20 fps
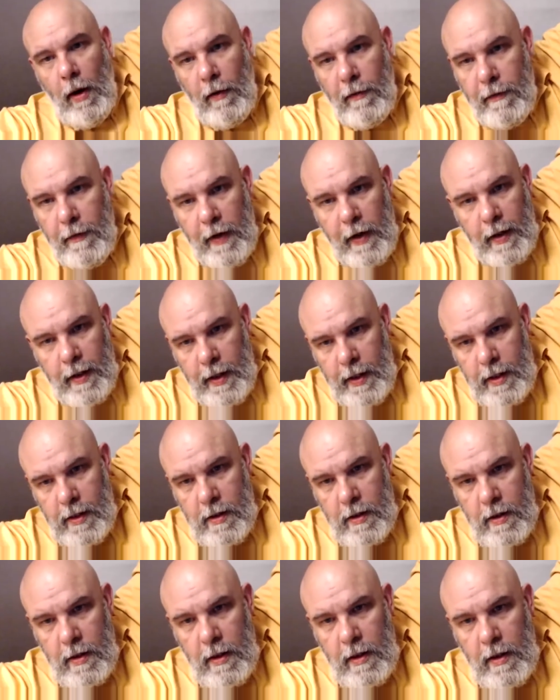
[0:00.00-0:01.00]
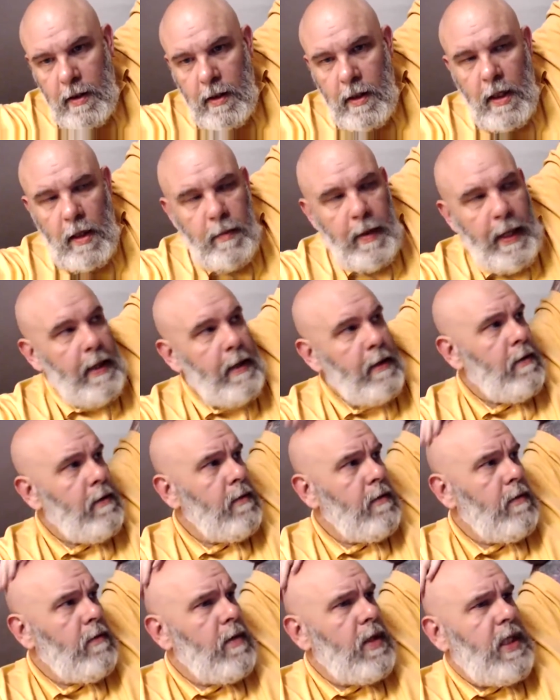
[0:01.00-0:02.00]
furnace about
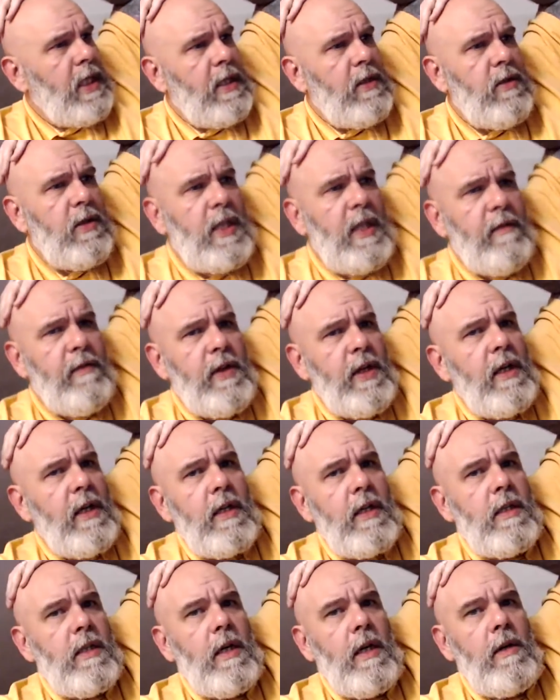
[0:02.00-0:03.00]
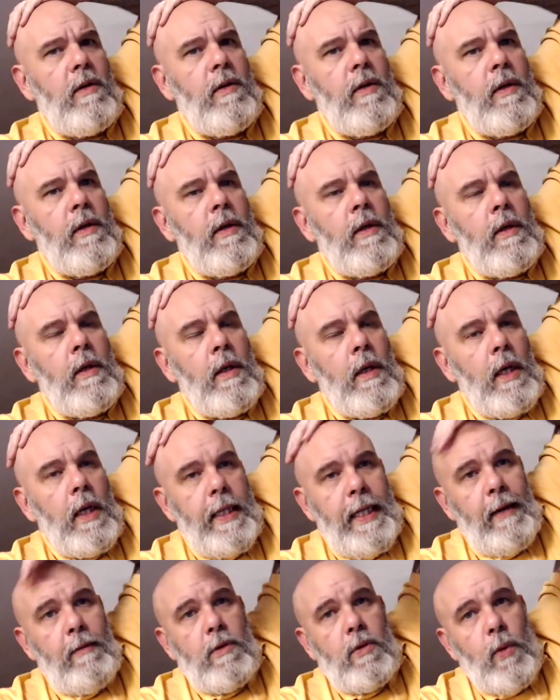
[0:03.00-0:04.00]
6 or 7 years ago. And
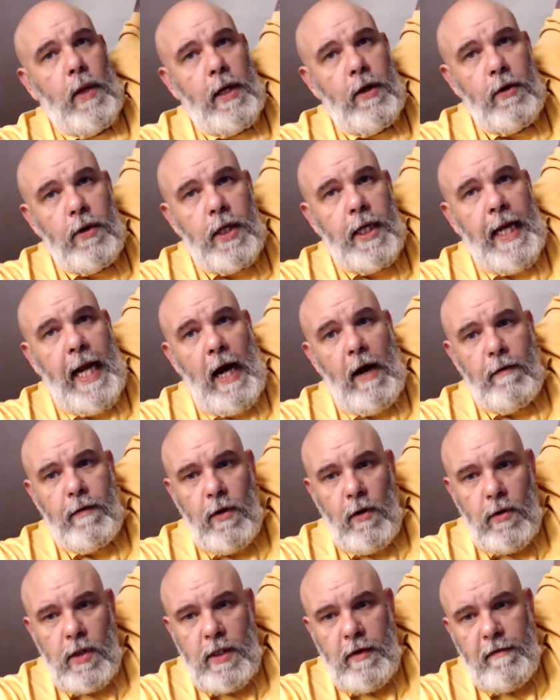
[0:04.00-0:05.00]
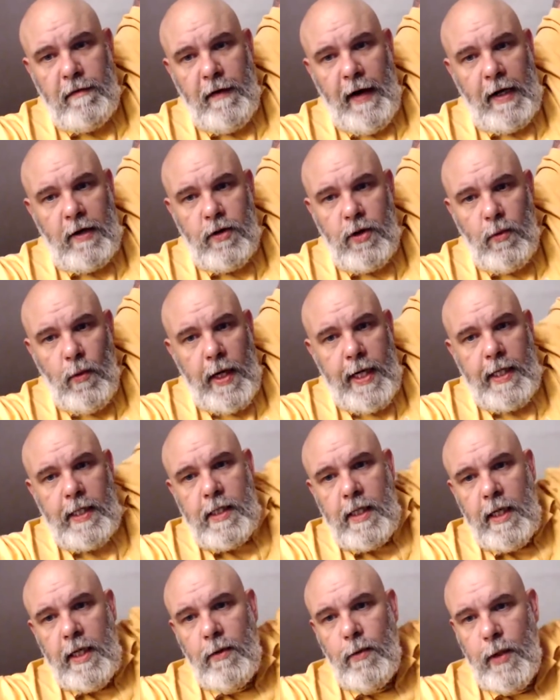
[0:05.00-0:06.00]
that was when another galvanizing factory went into
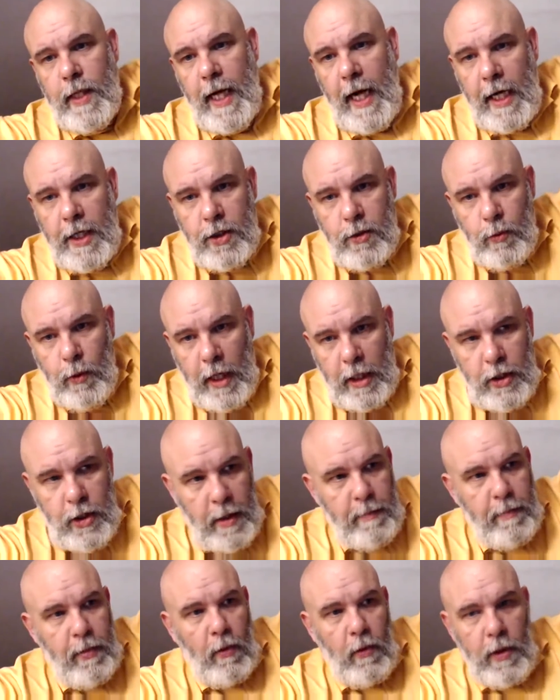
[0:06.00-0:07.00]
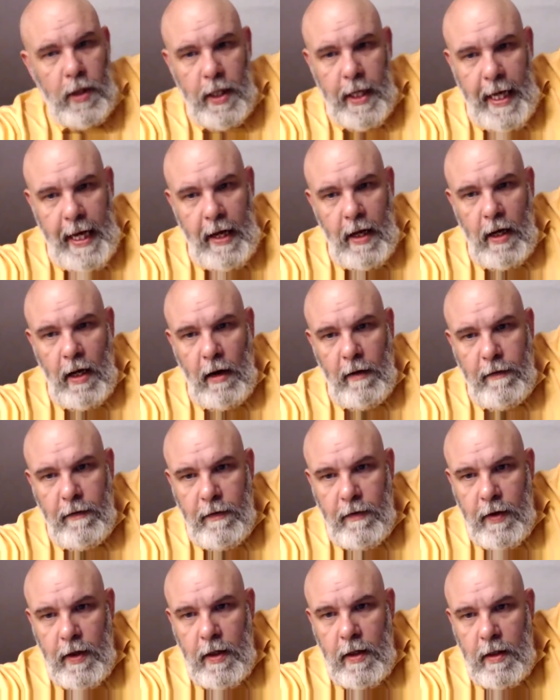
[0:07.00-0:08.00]
liquidation. We actually bought the kettle off
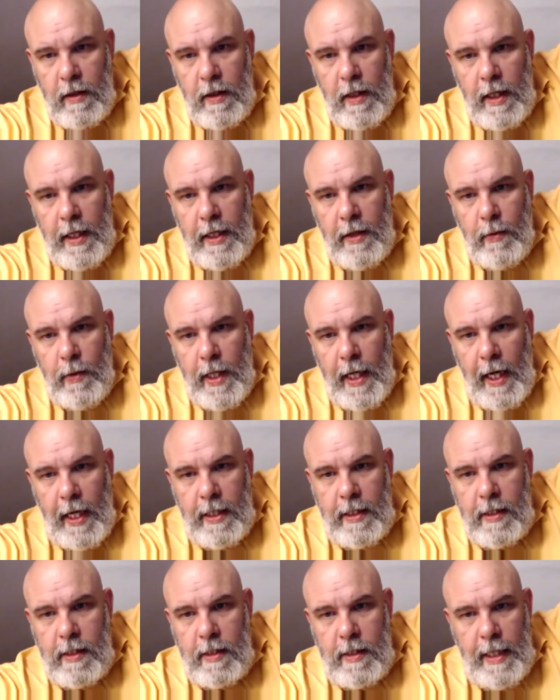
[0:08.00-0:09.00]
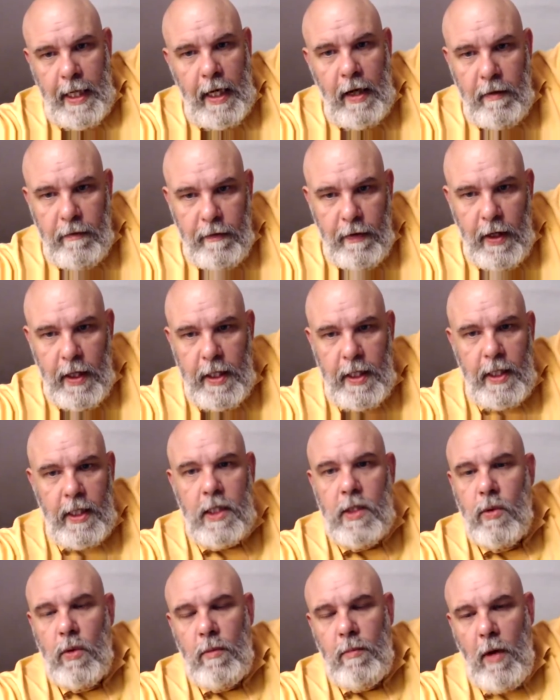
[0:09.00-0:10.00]
the liquidators and then converted it
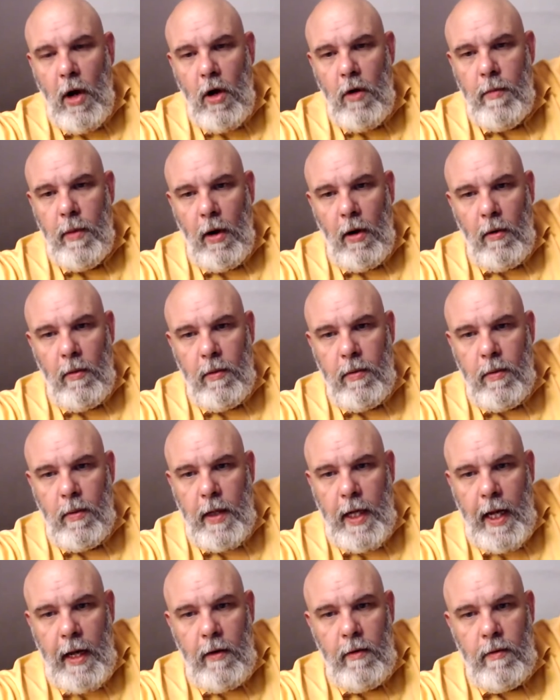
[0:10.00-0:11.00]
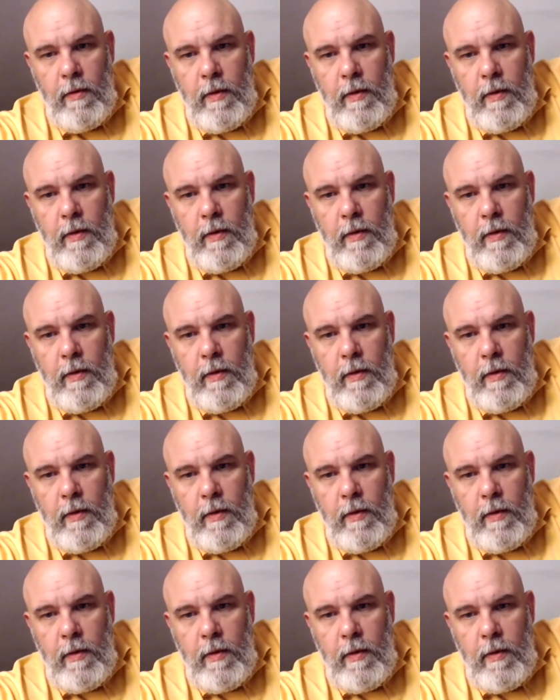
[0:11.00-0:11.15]
into a mobile kettle.